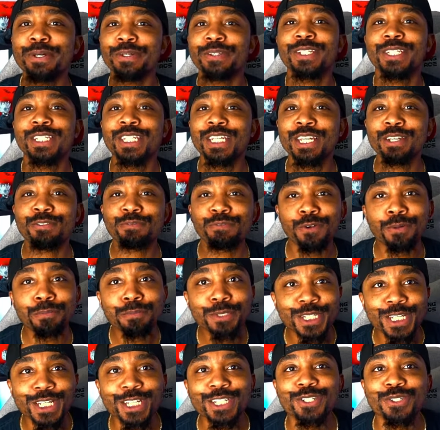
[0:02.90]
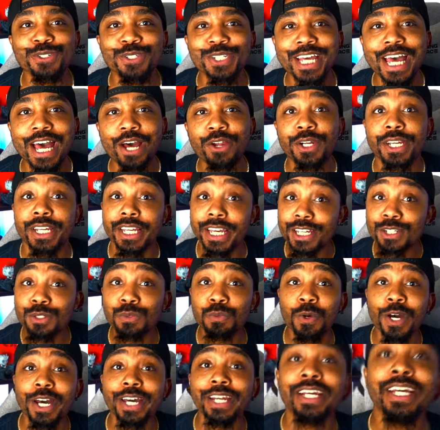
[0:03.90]
the tea from Tinseltown, and guess
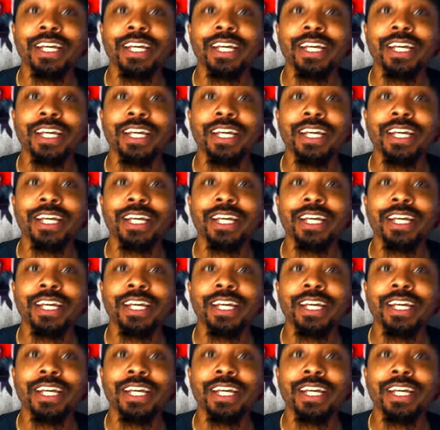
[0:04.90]
what?